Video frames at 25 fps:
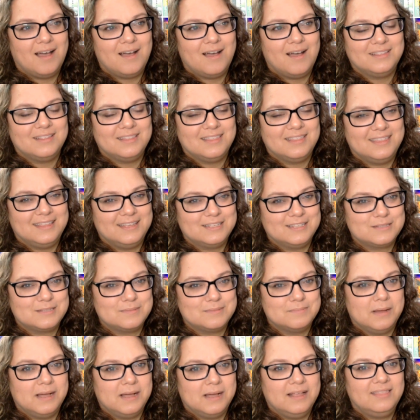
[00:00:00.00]
this
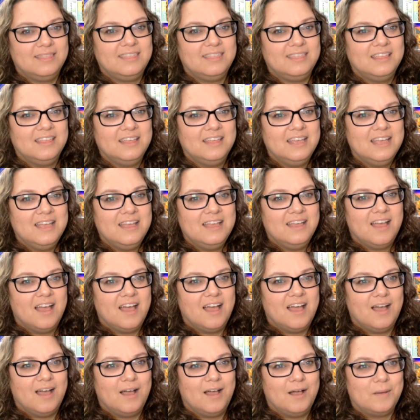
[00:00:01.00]
month.
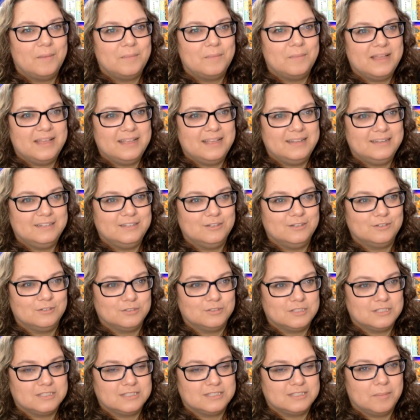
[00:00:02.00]
And
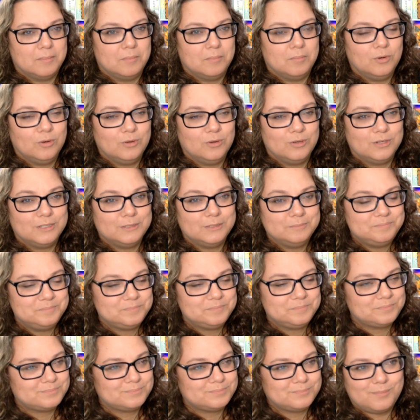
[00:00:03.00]
here's some more.
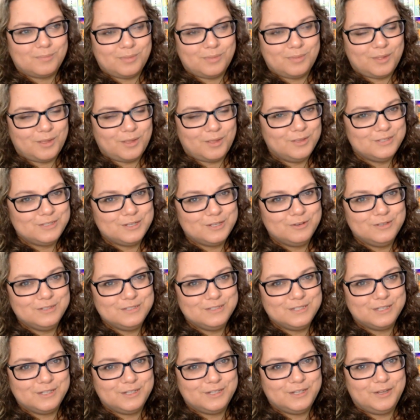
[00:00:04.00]
So it was
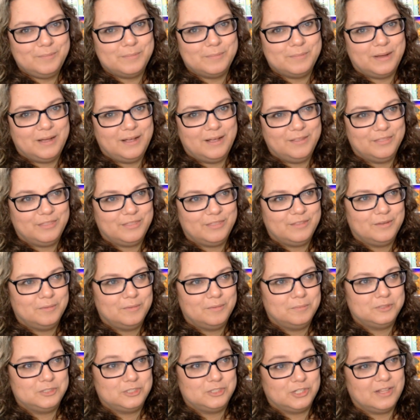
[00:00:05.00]
a good month.
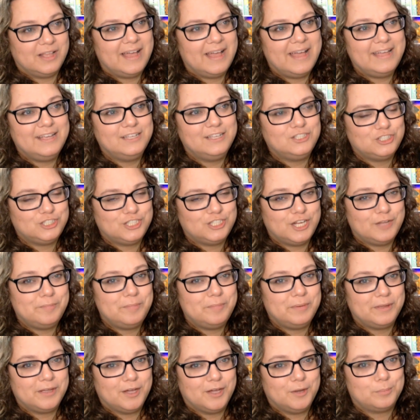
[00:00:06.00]
July is
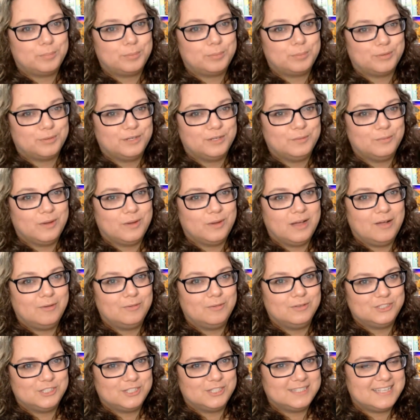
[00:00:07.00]
shaping up pretty well. We
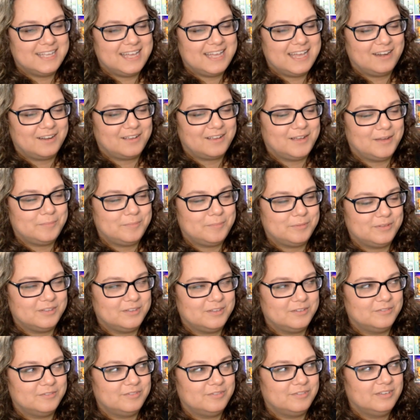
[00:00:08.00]
just had a couple
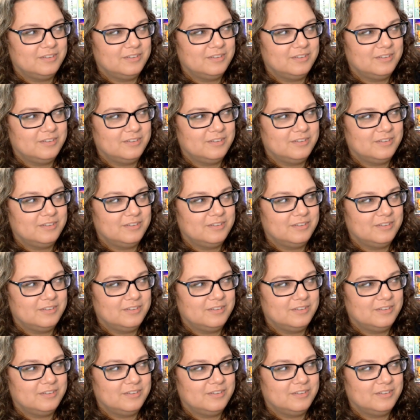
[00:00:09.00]
of